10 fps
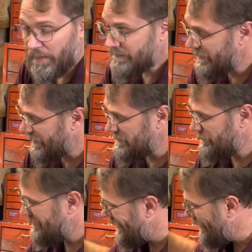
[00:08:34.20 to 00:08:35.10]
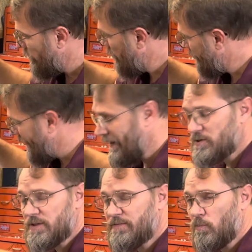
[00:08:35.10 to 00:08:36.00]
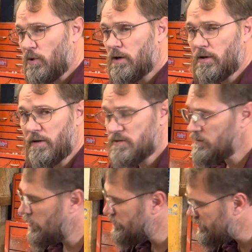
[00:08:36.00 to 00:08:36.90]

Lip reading: had taken some time off actually from working on these cars,